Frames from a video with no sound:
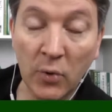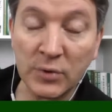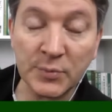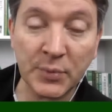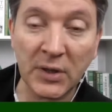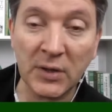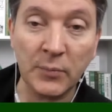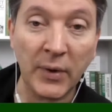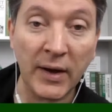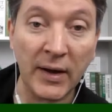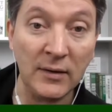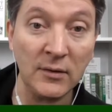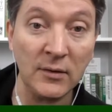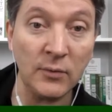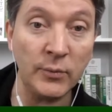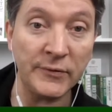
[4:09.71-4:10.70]
he's a
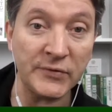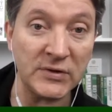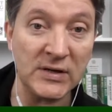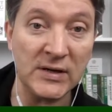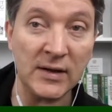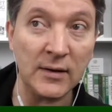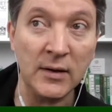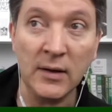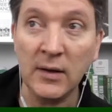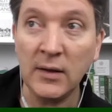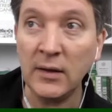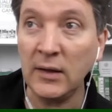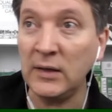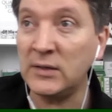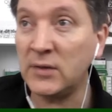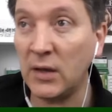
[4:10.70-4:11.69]
lot sharper
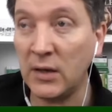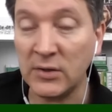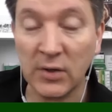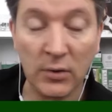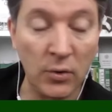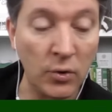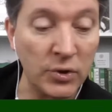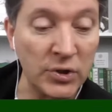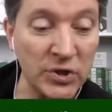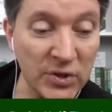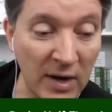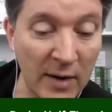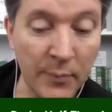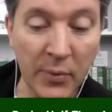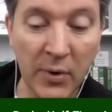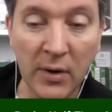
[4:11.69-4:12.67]
than his
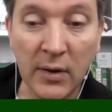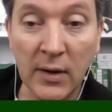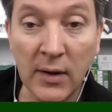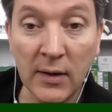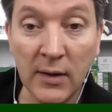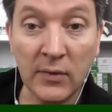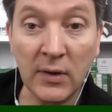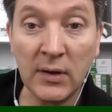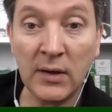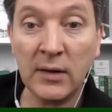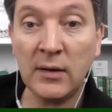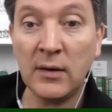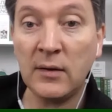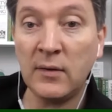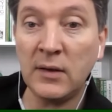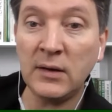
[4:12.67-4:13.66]
centre-half that's
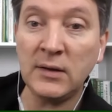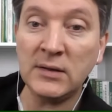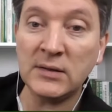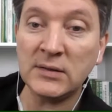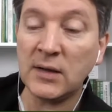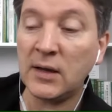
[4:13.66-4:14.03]
marking him.